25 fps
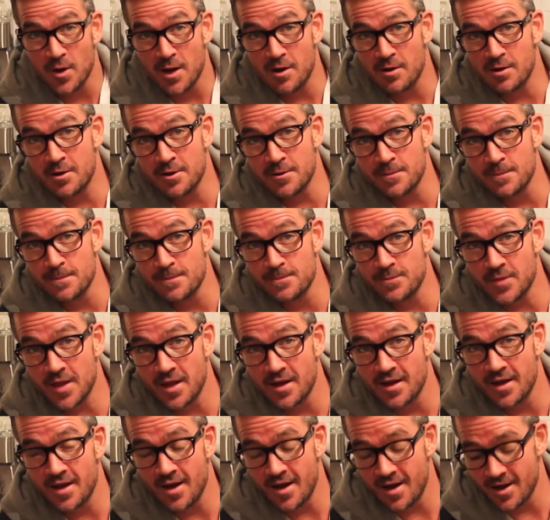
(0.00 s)
welcome
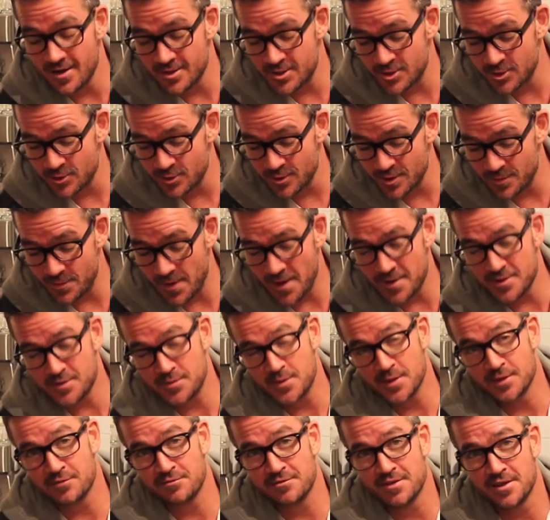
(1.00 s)
to the Punter's
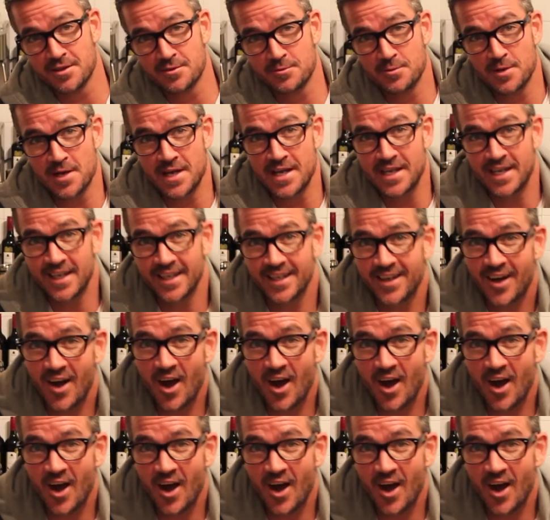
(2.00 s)
Pick for another week.